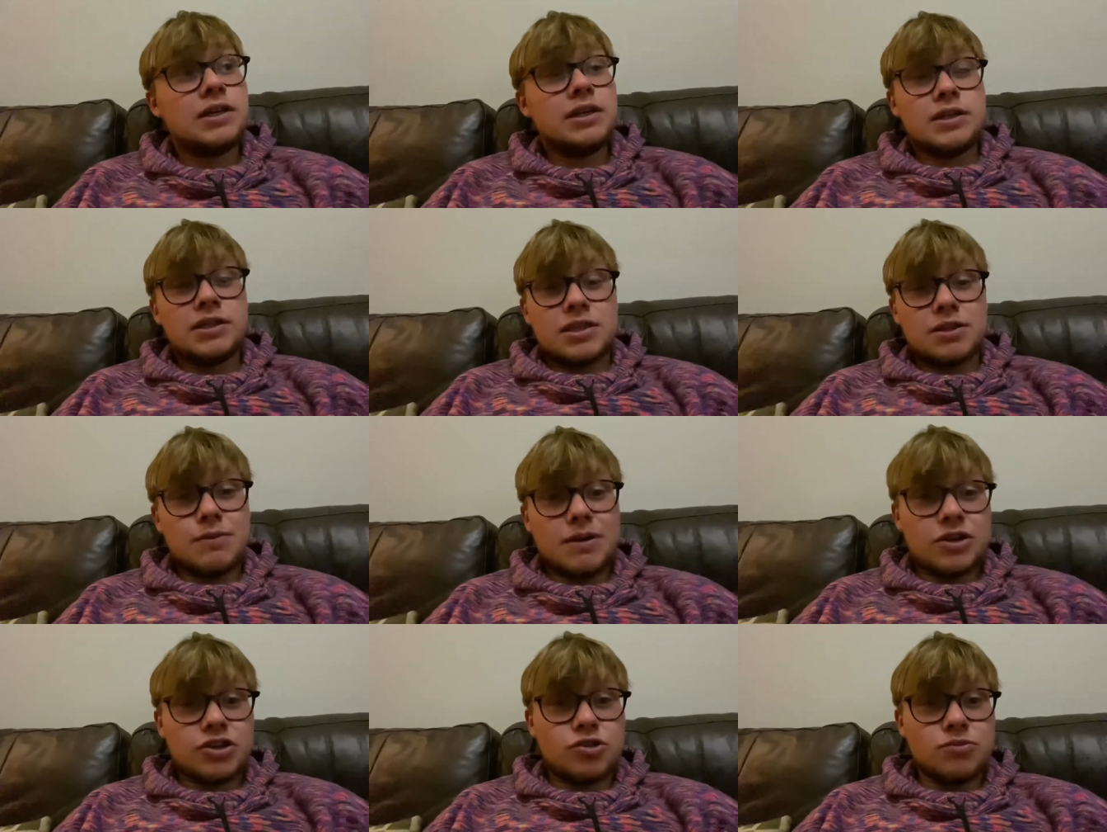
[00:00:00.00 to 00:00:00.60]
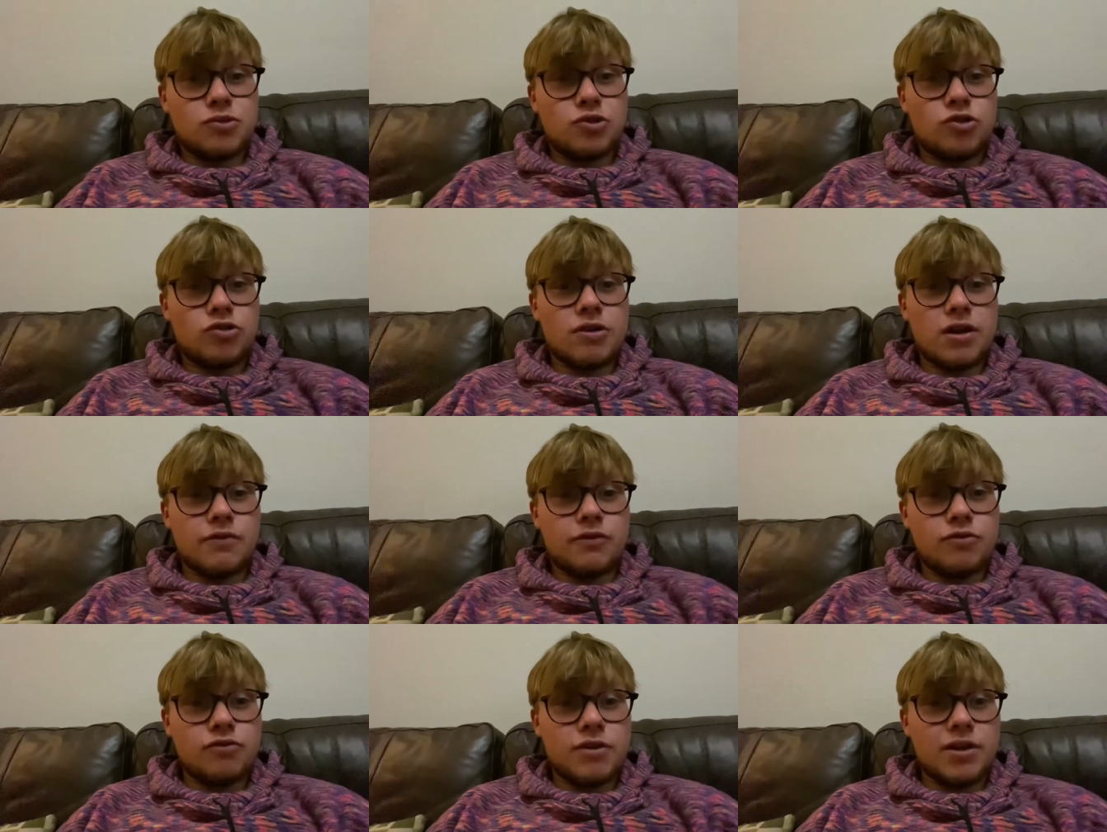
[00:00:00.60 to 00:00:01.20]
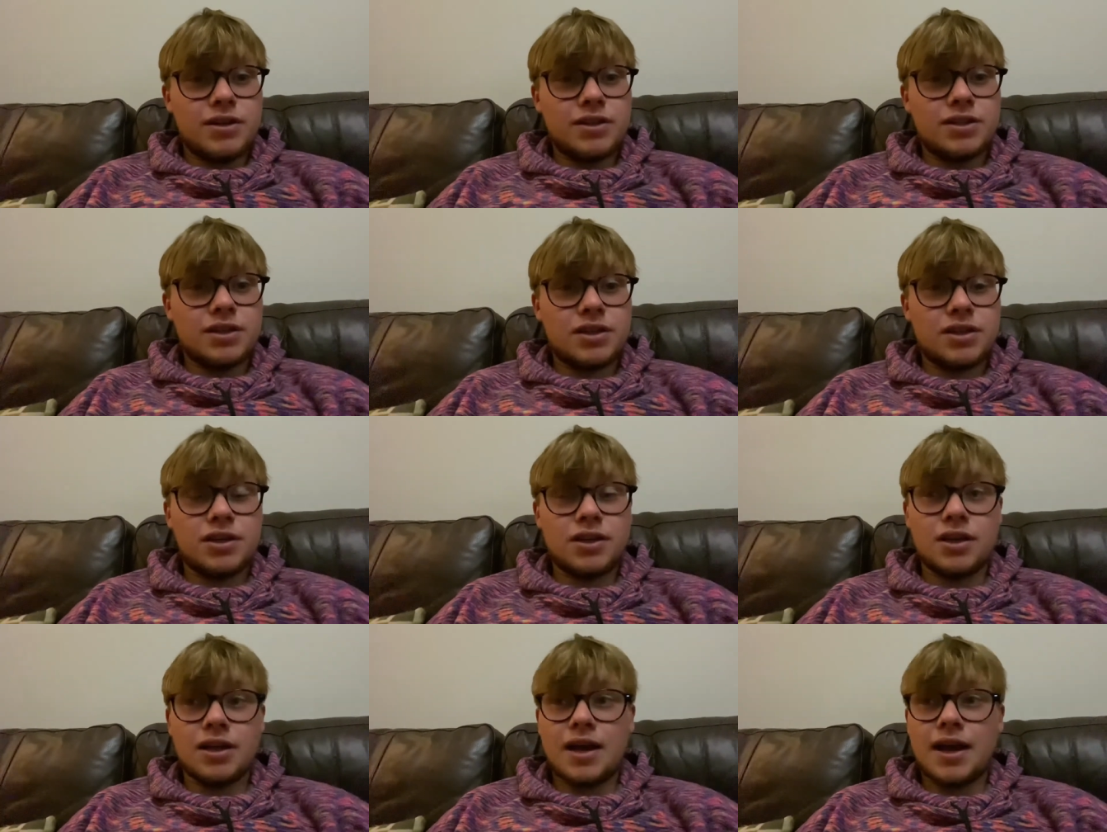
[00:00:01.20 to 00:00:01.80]
Smash some more gravel
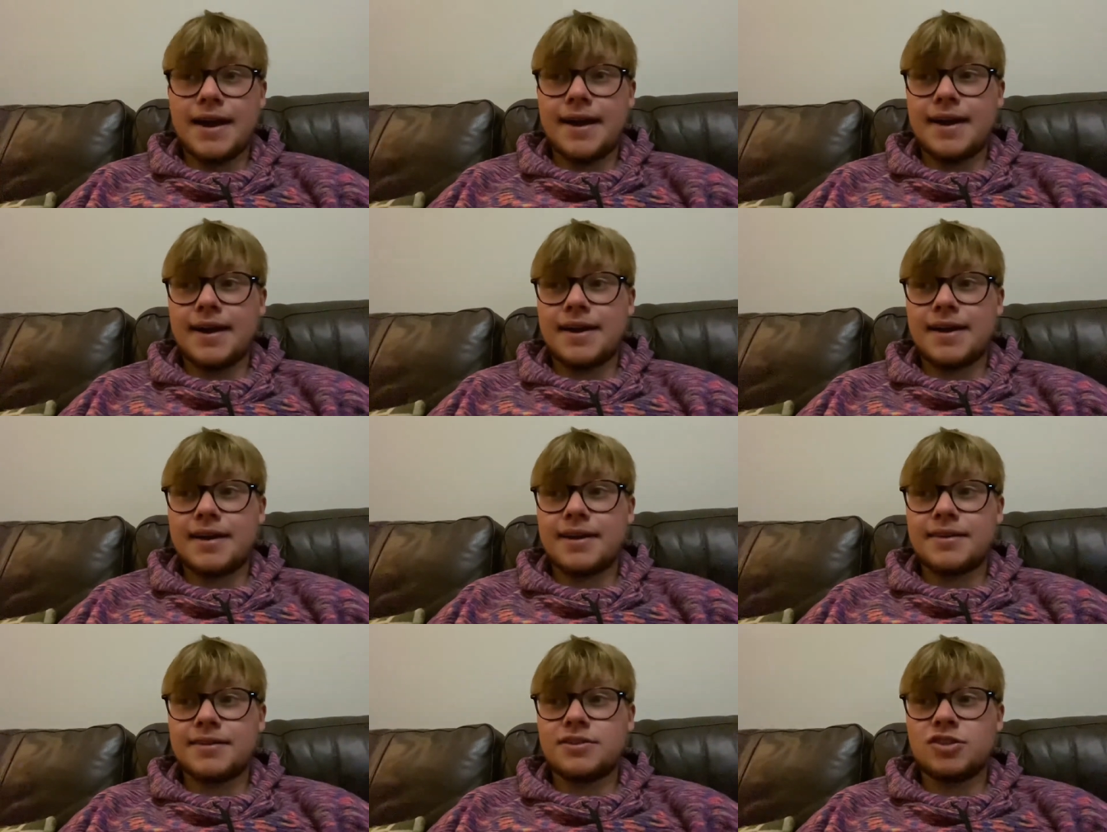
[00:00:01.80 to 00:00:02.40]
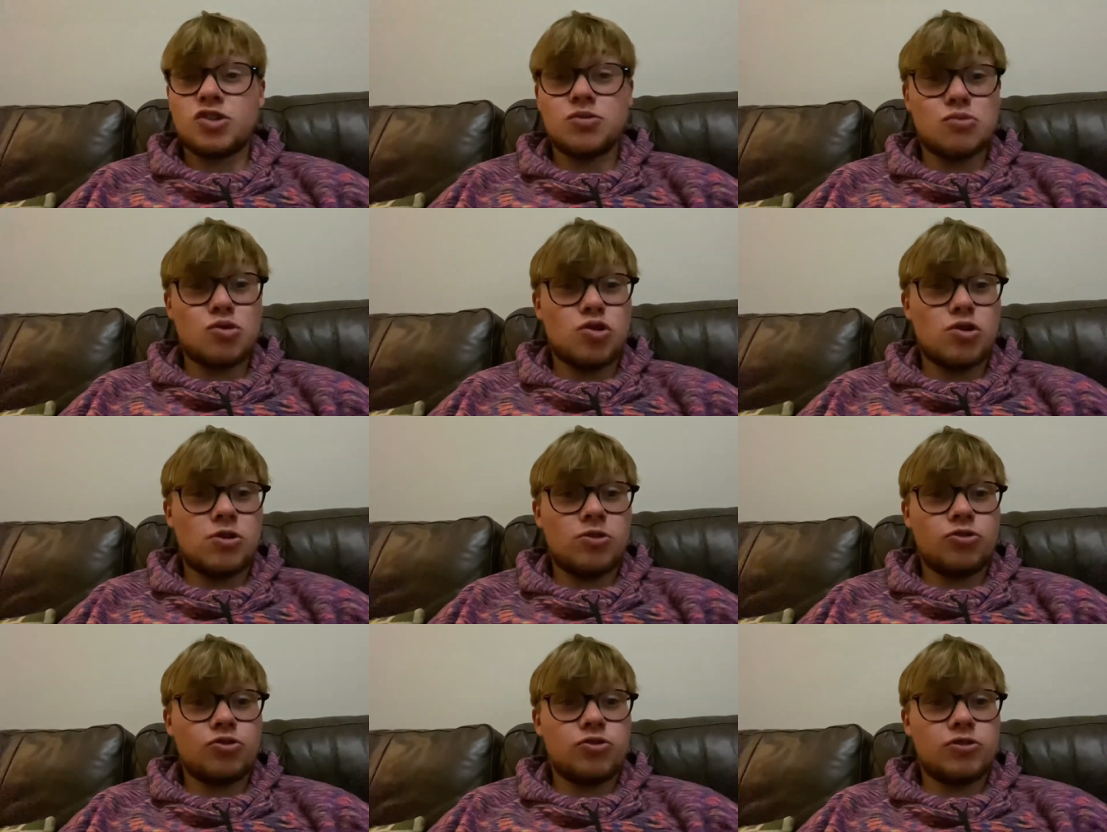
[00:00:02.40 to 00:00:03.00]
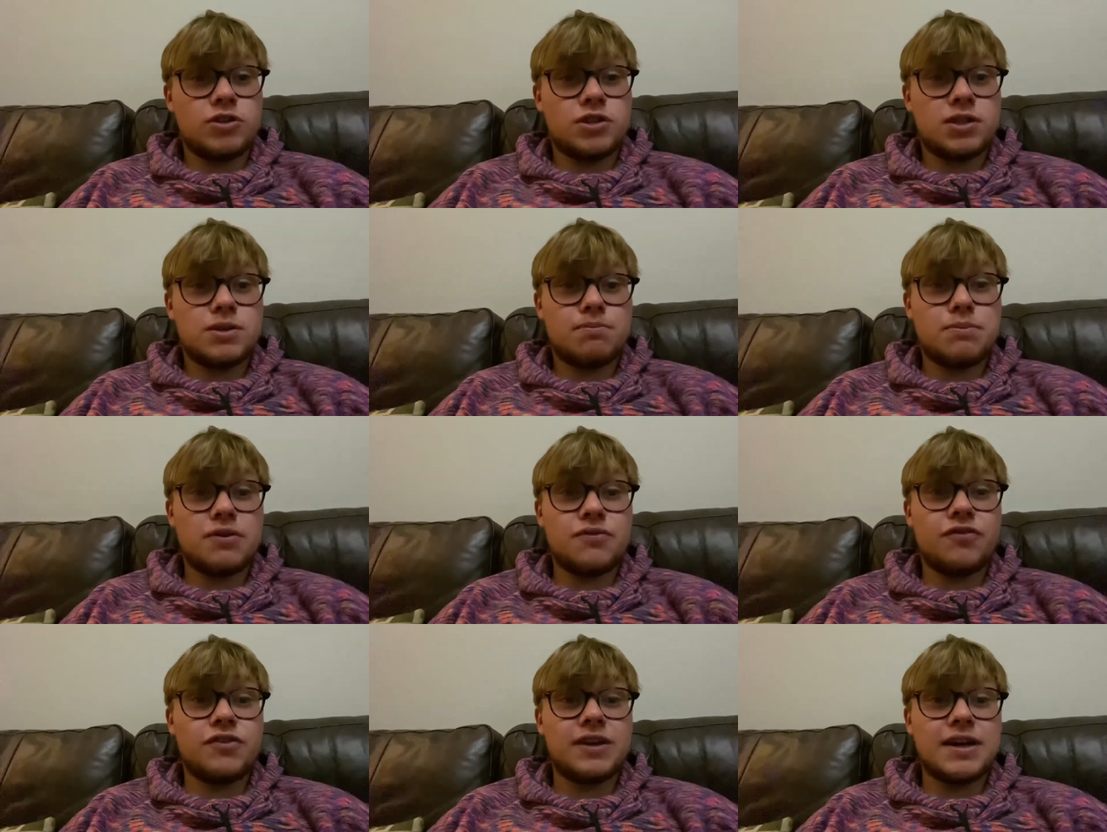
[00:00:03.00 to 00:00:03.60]
racing and some more ultras.
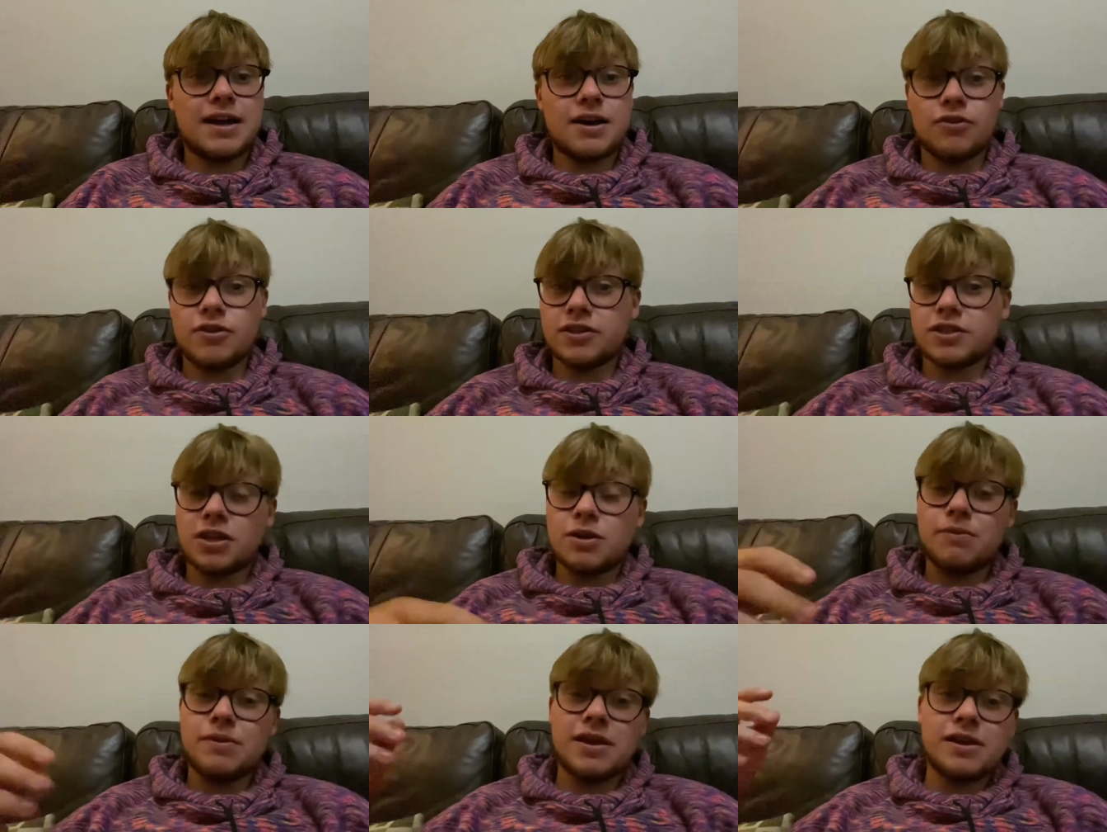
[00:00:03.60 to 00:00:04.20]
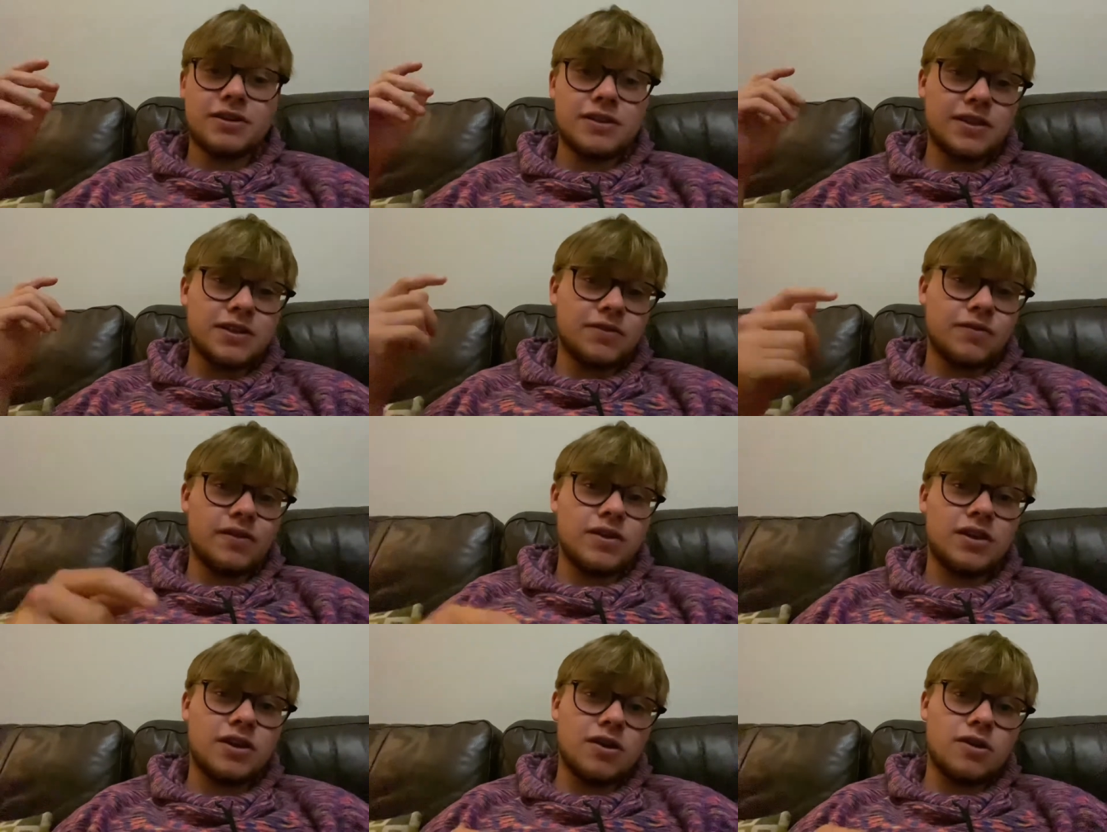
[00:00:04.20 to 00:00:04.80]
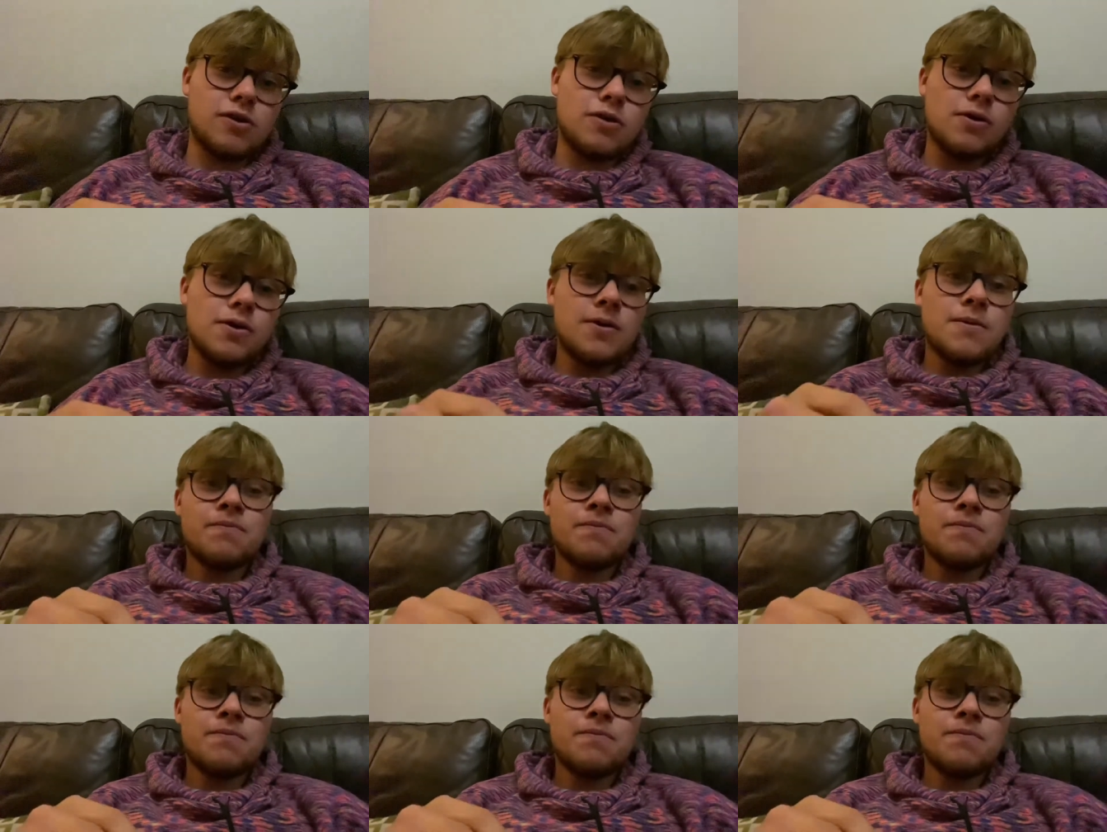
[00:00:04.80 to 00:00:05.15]
But for now, that's going to be the end of this video.